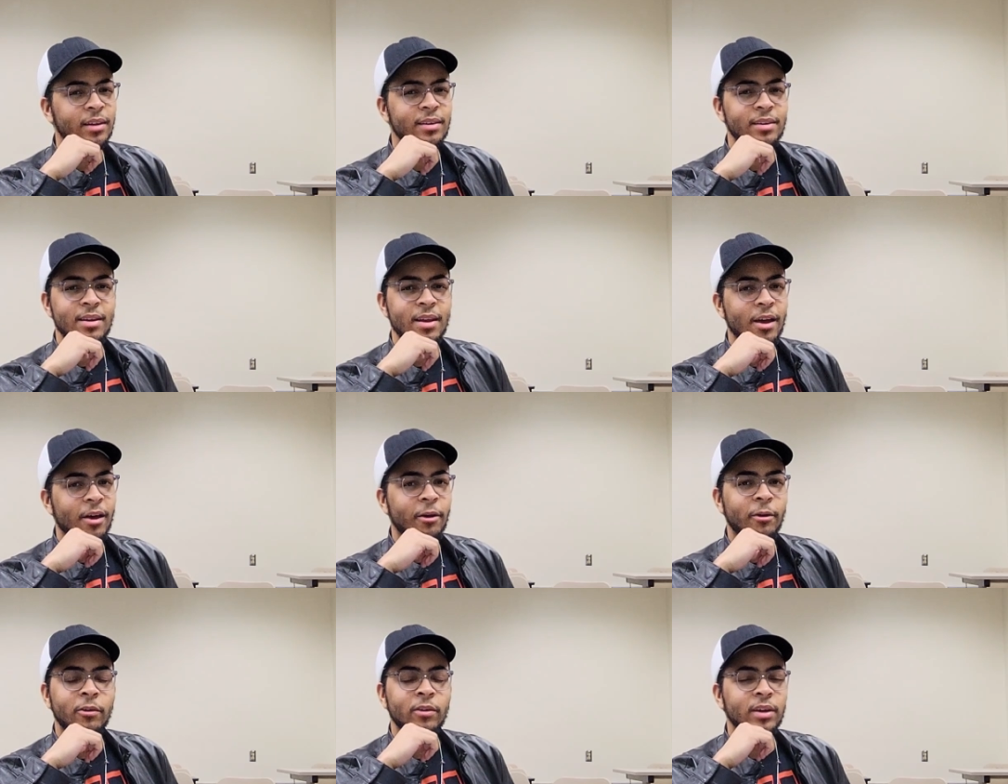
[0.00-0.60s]

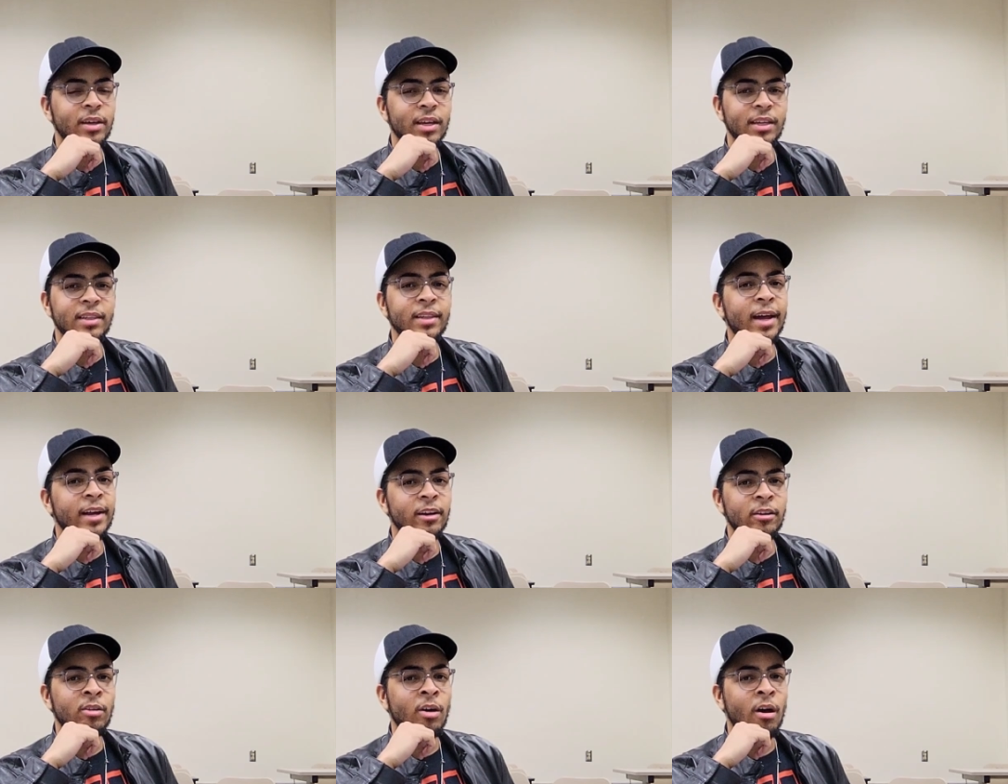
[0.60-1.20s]
No,
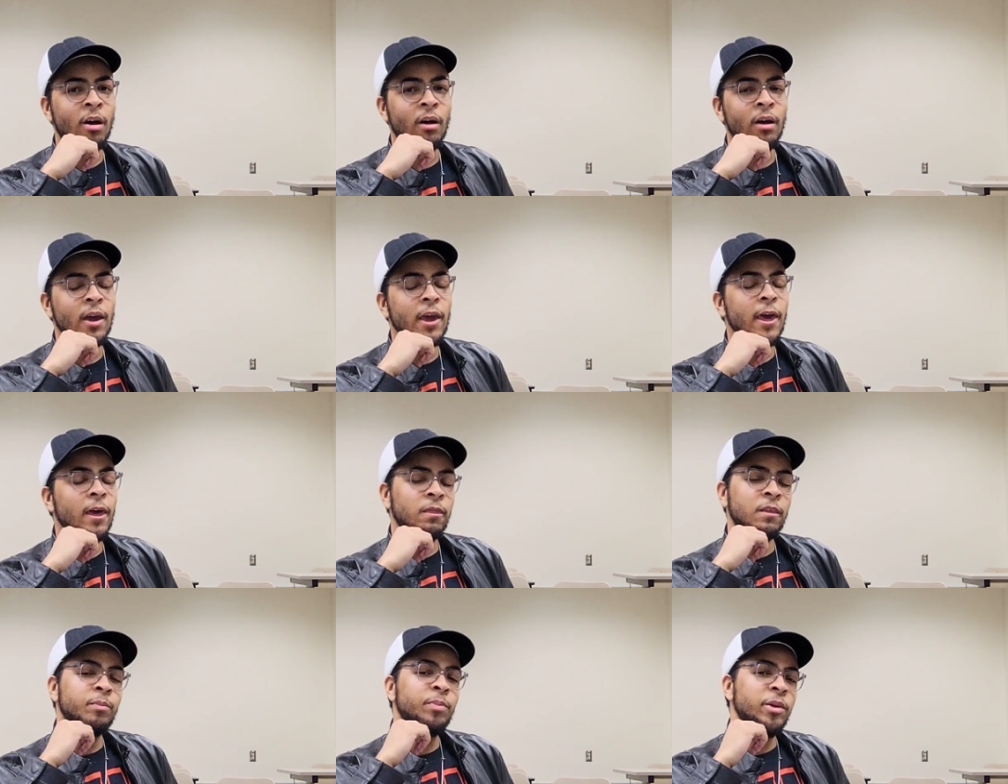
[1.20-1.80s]
not at all.
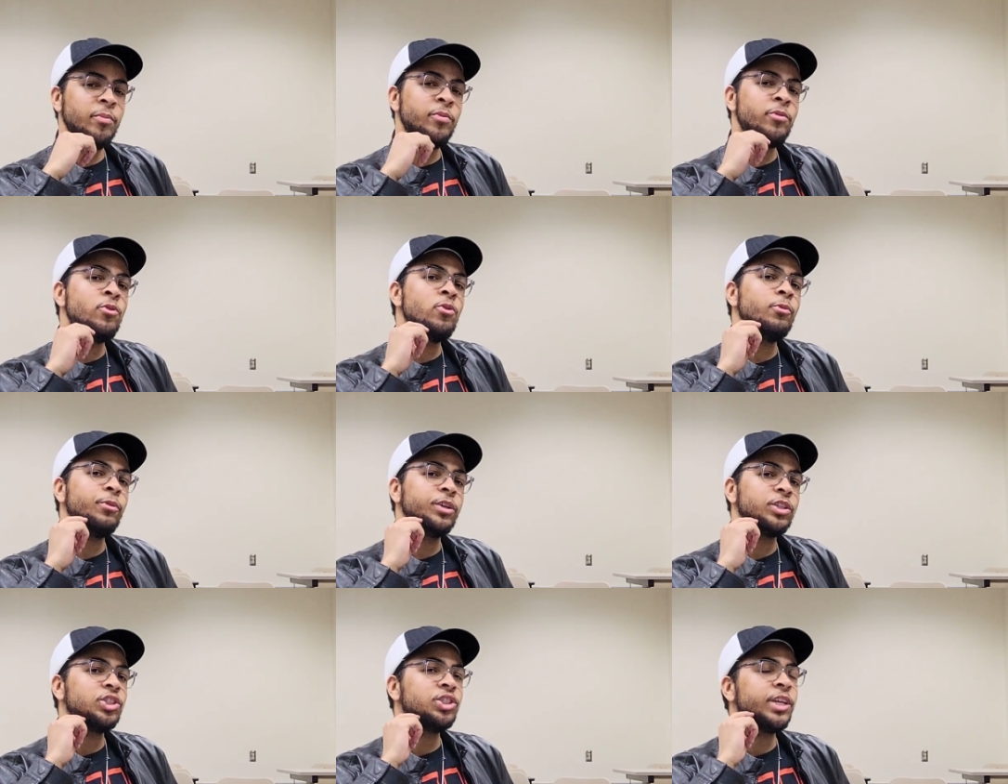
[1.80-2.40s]
The people who
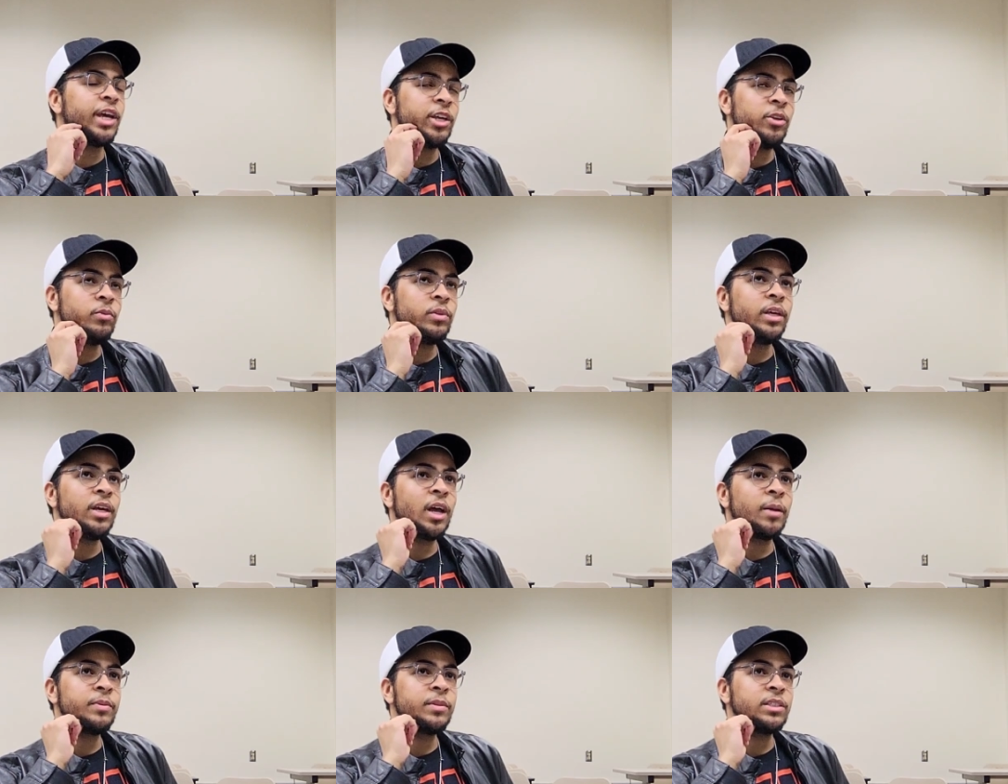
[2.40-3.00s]
were
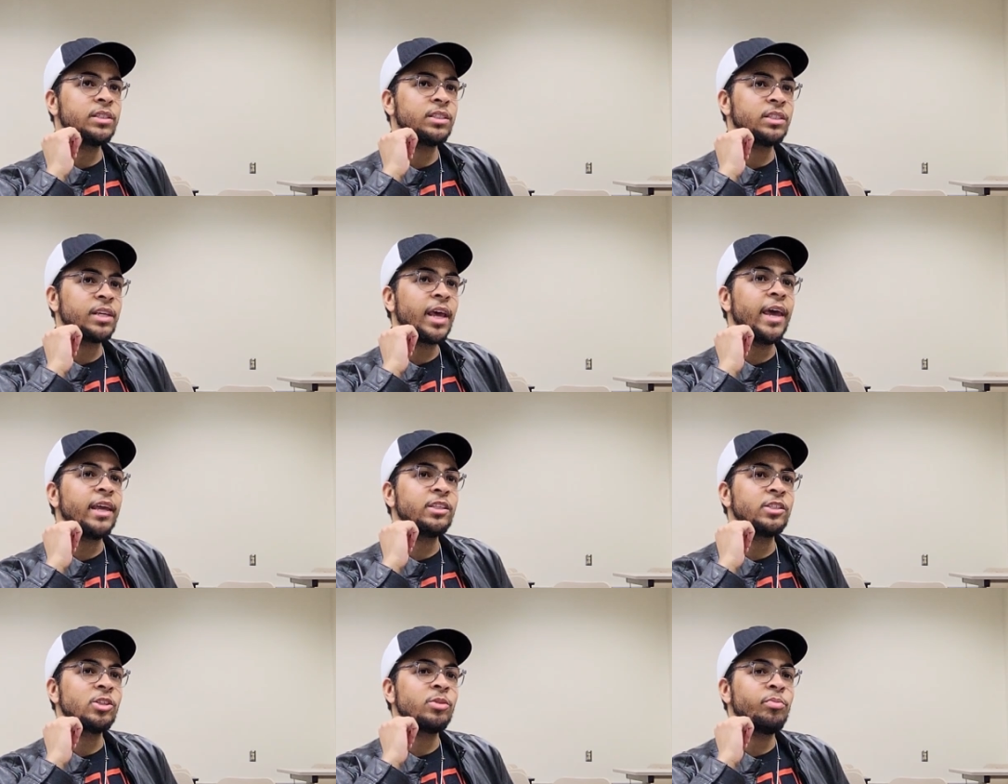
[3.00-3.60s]
genuinely
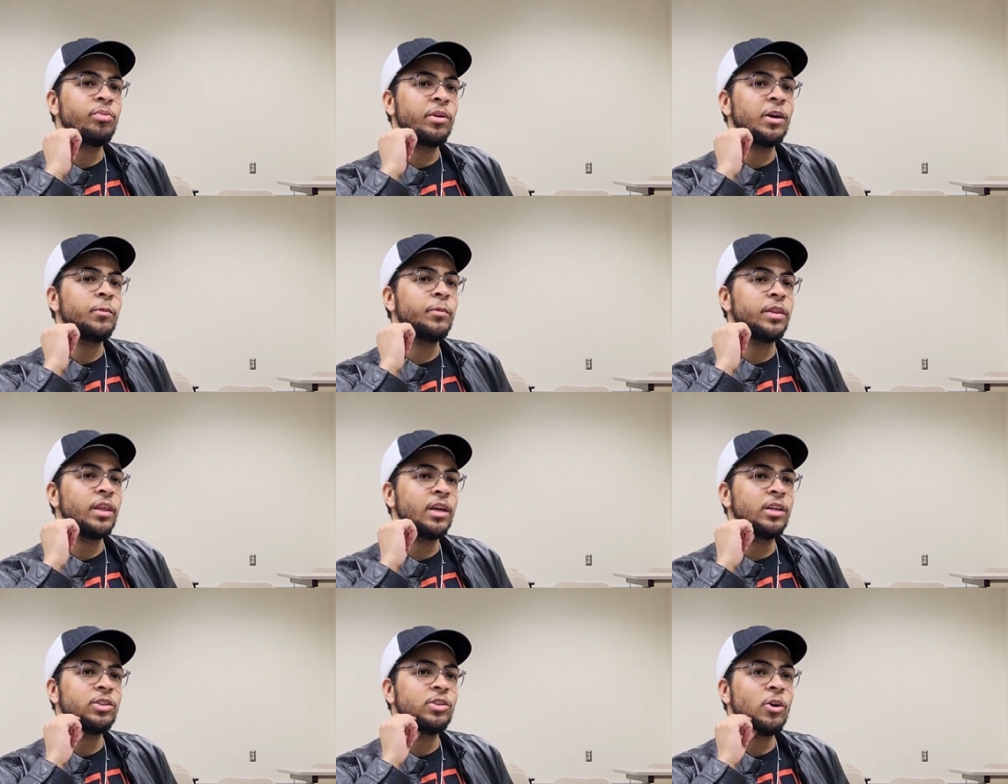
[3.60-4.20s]
upset to the point where
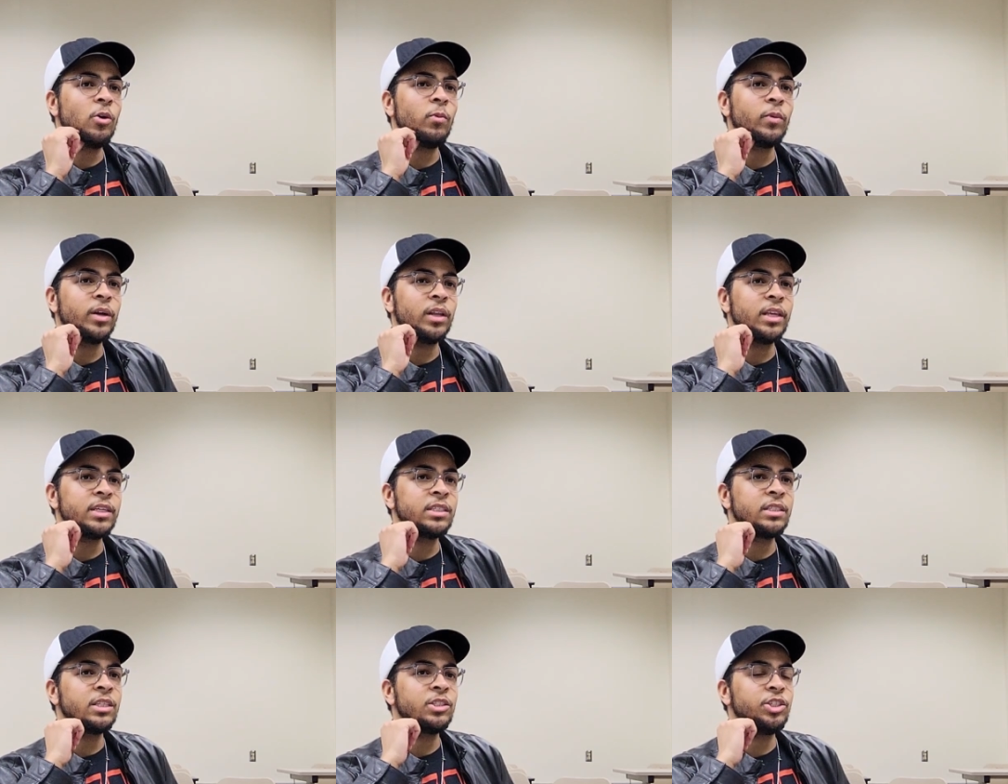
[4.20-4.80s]
they don't want to
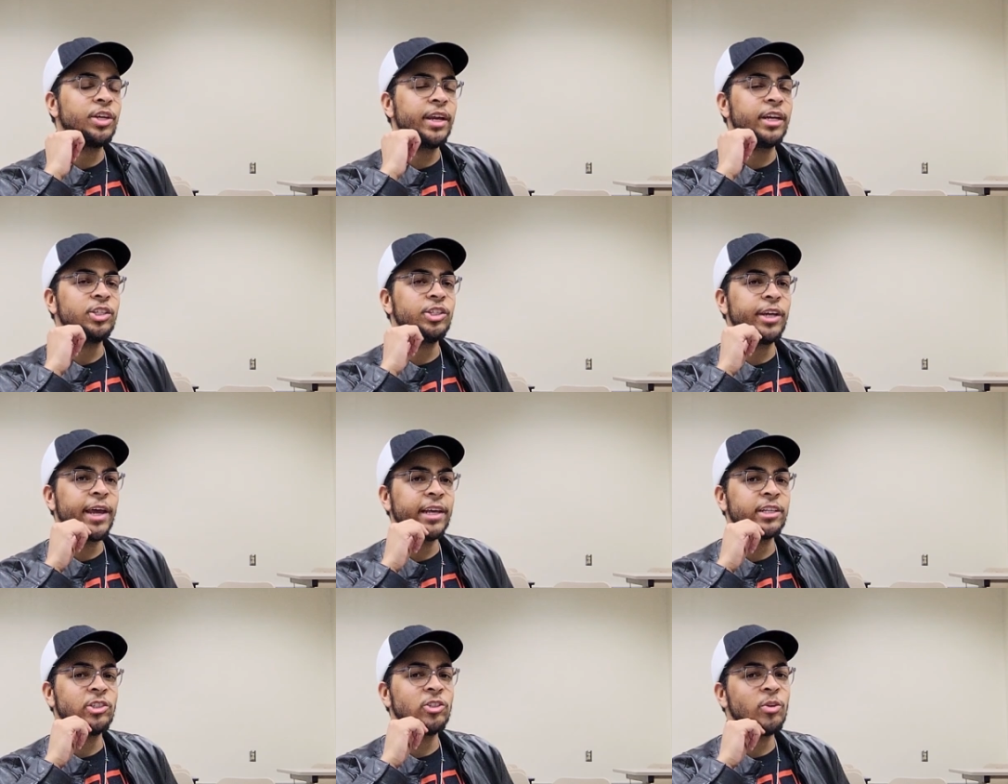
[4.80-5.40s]
listen to Janet
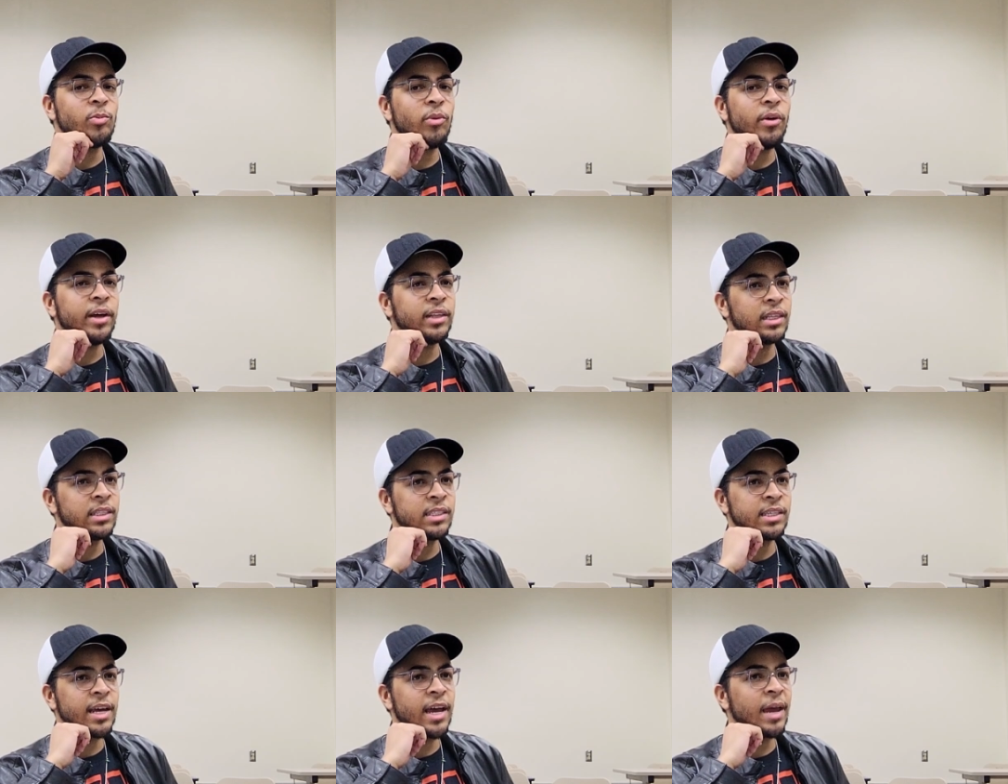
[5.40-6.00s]
Jackson no more at the
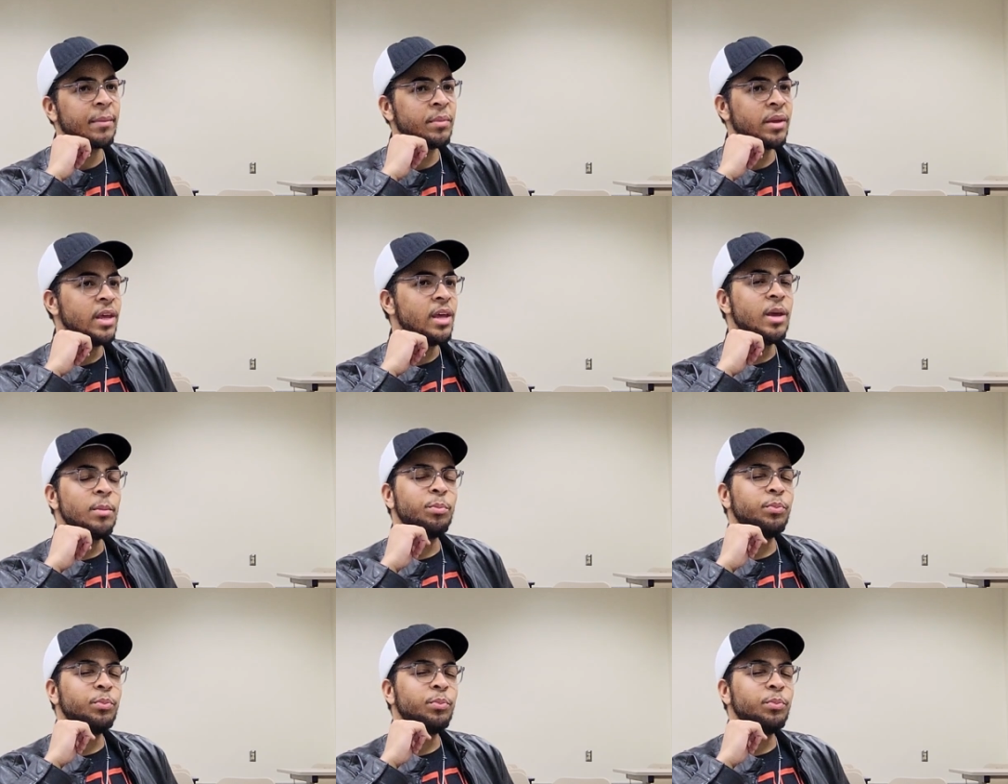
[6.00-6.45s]
time